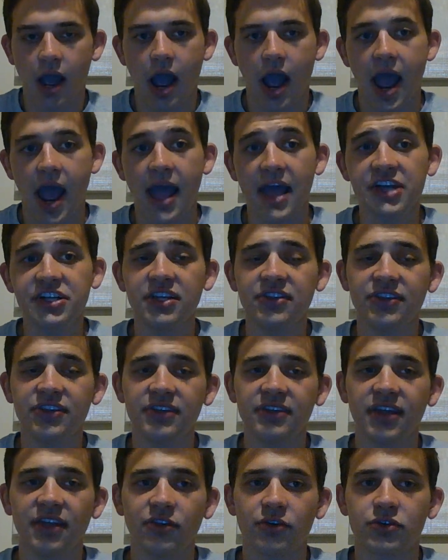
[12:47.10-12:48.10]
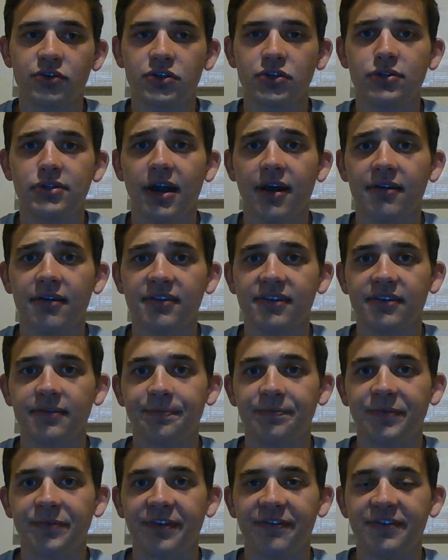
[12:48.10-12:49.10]
I actually think that their
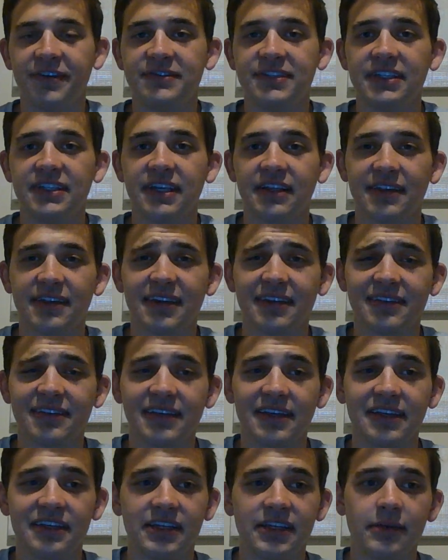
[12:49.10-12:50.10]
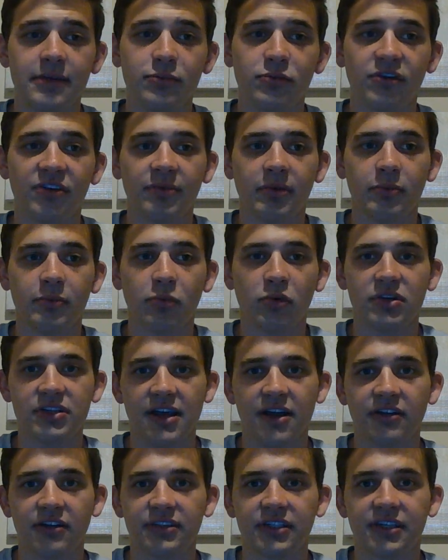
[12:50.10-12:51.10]
2015-16 team would have been more
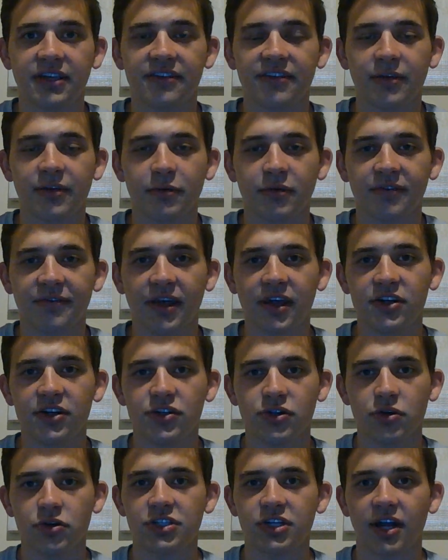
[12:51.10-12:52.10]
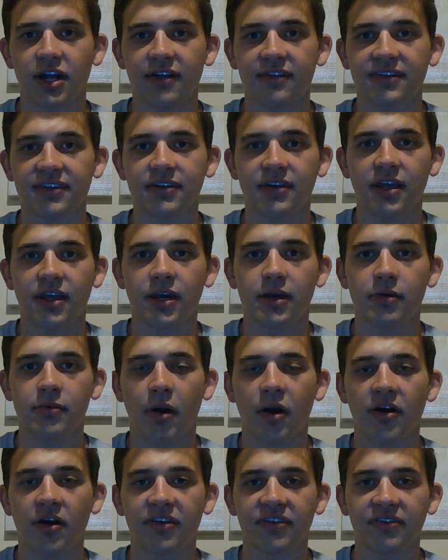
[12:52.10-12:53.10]
talented because they would have had Joe Johnson and
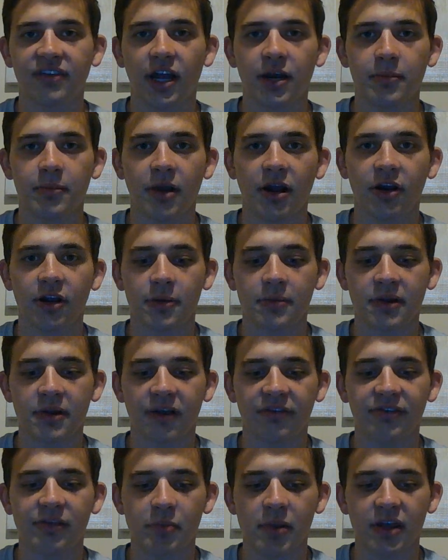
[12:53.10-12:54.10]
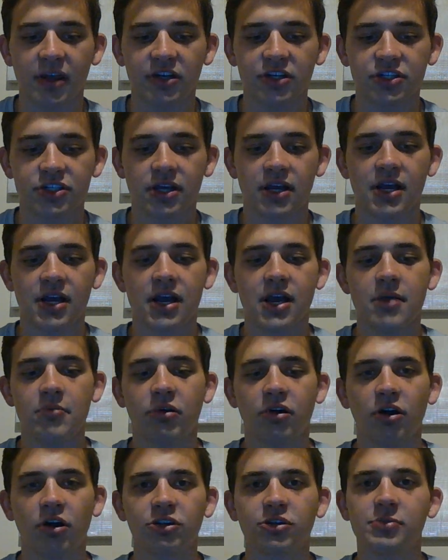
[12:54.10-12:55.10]
Amari Stoudemire coming off the bench.
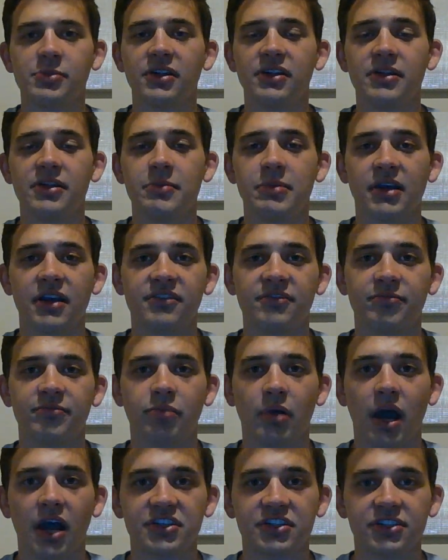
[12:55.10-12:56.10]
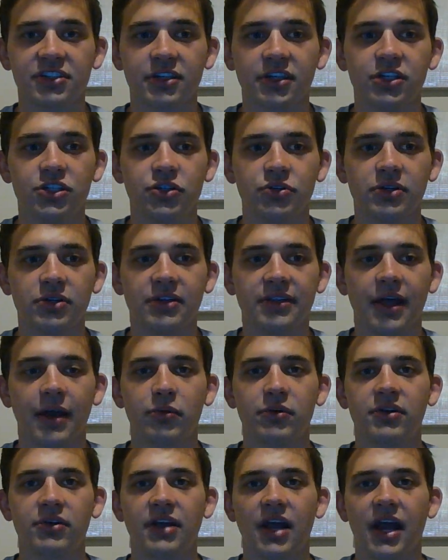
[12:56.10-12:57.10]
But ultimately, because of Bosh's injury, that
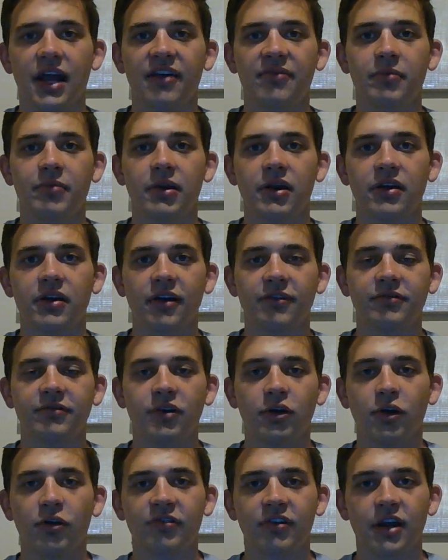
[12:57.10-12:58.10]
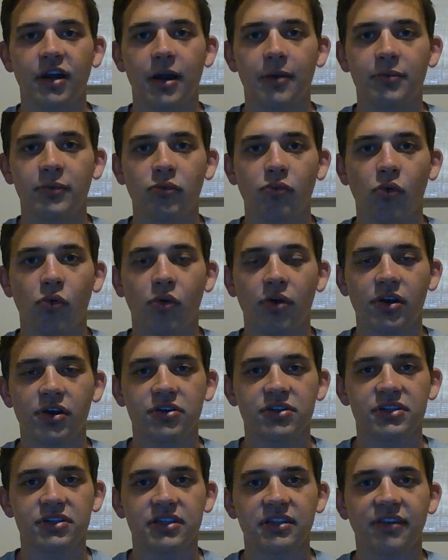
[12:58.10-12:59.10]
would not have been enough to overcome the
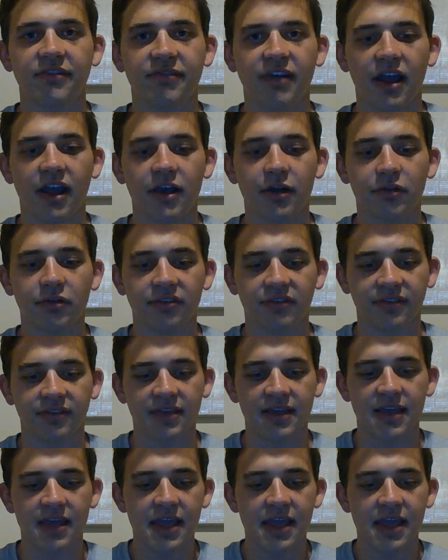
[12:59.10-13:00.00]
Warriors in the finals.